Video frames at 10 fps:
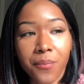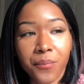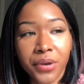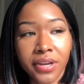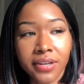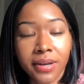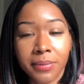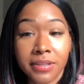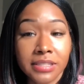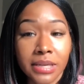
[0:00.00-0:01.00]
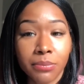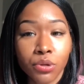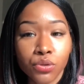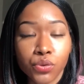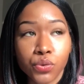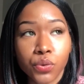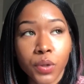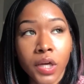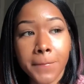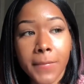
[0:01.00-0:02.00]
We ended up in the same middle school.
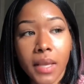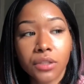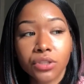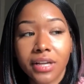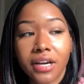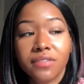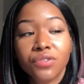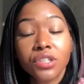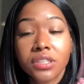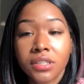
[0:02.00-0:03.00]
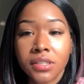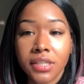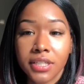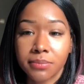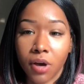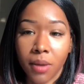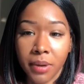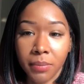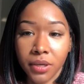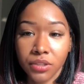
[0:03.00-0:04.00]
So like, unfortunately, his mom
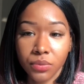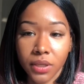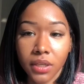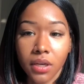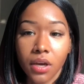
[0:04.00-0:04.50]
had passed away